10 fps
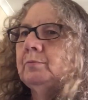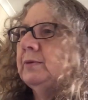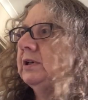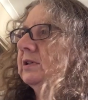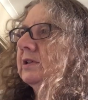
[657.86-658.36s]

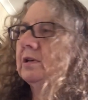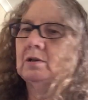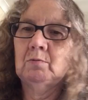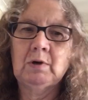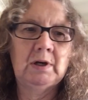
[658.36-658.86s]
The beads out of
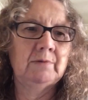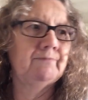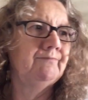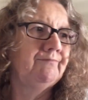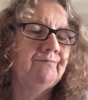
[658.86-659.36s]
the way.
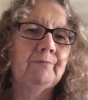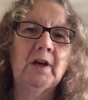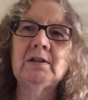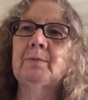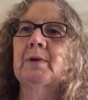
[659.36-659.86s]

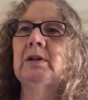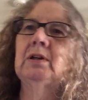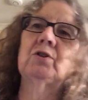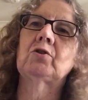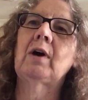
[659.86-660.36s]
End up getting
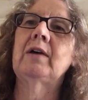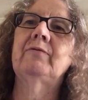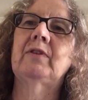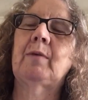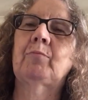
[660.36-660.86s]
a tray
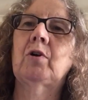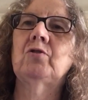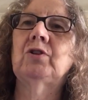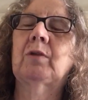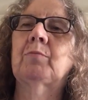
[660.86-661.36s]
for that project